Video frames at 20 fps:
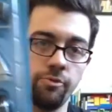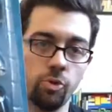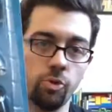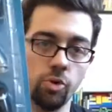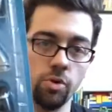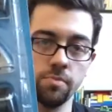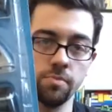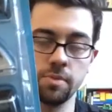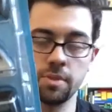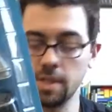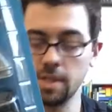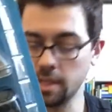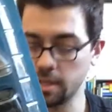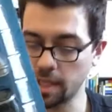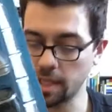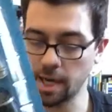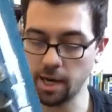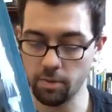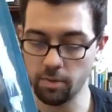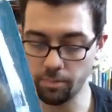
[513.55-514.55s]
forms the
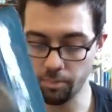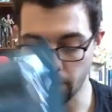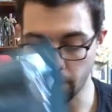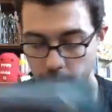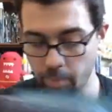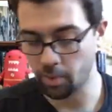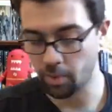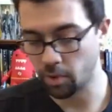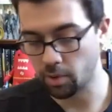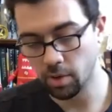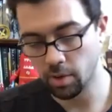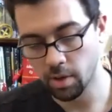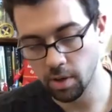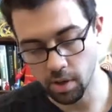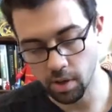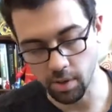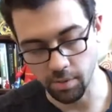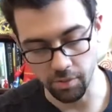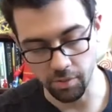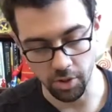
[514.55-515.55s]
entire bumper
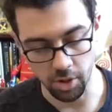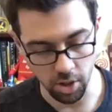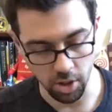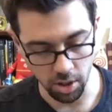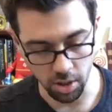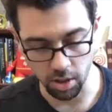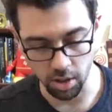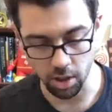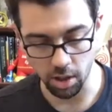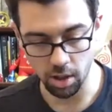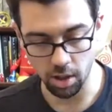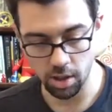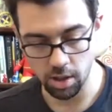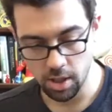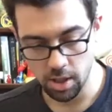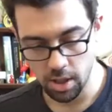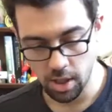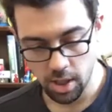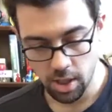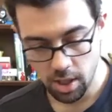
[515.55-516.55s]
of the car,
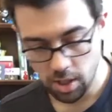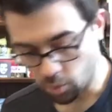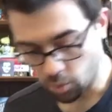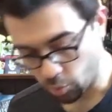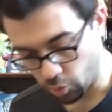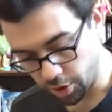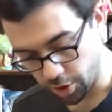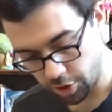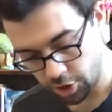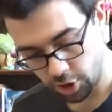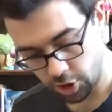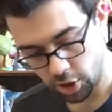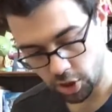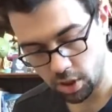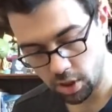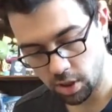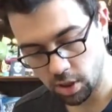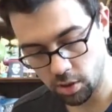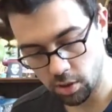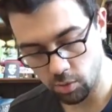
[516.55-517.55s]

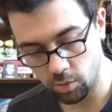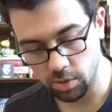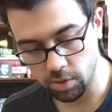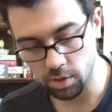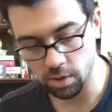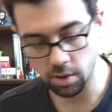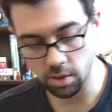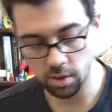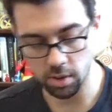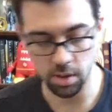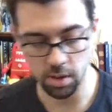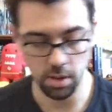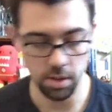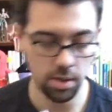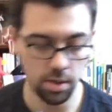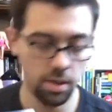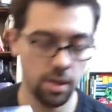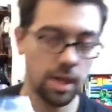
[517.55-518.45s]
which will look